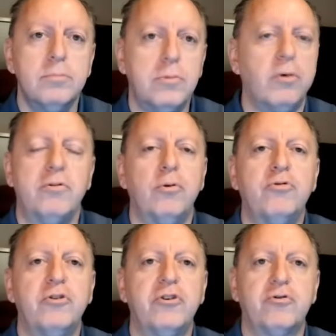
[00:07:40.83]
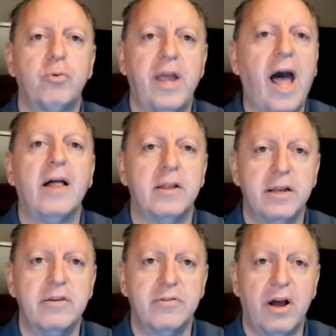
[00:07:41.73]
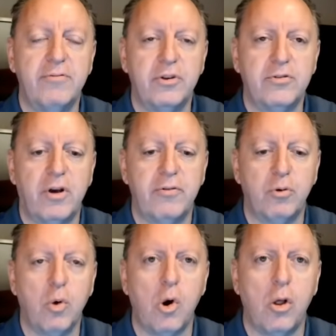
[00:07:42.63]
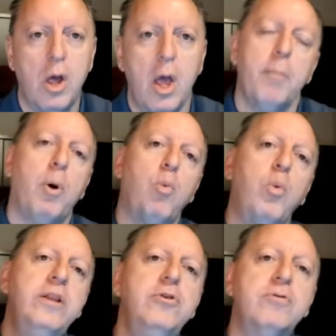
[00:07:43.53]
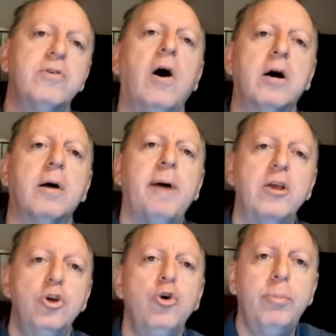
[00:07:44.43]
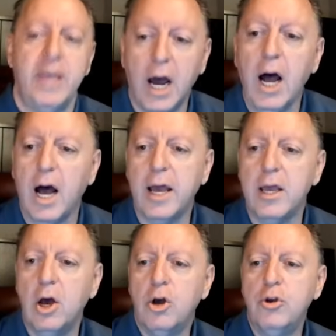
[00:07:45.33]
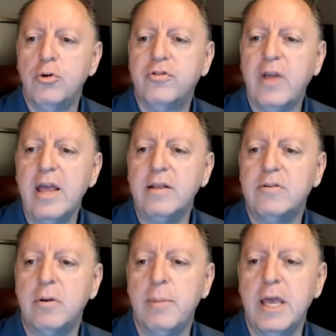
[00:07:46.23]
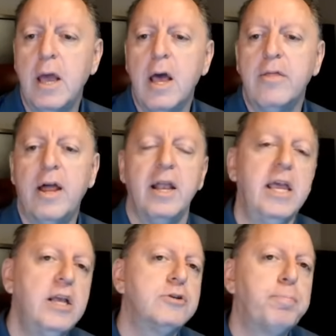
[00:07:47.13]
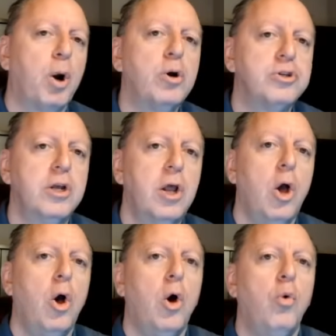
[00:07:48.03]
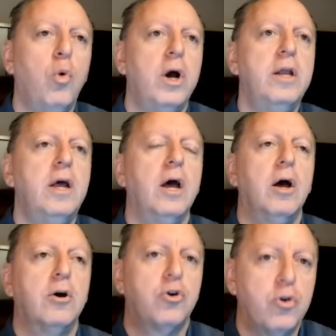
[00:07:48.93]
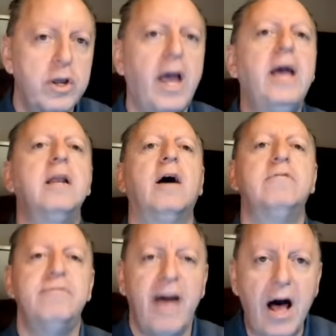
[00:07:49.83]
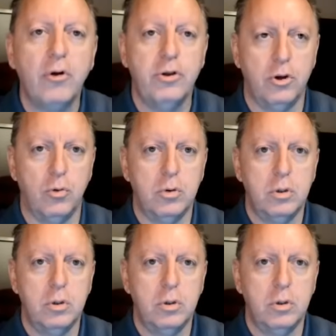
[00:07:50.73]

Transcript: th- those are just realities of this of the role. But when you talk about UBI, you're saying to me that each person would create a value.